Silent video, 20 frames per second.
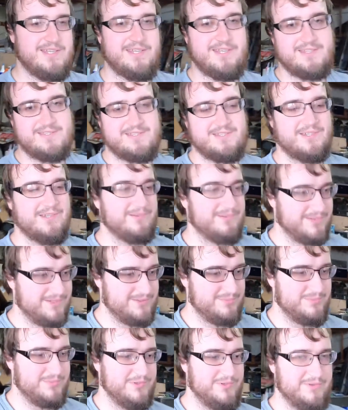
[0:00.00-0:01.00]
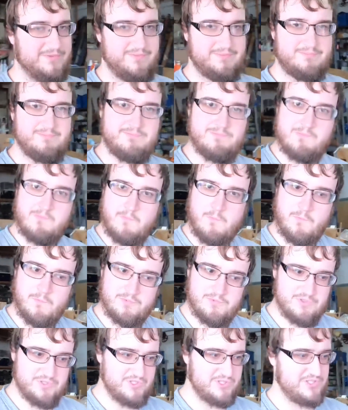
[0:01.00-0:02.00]
it still wouldn't move.
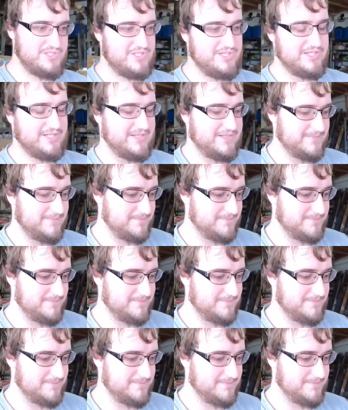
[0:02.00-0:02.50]
Shit.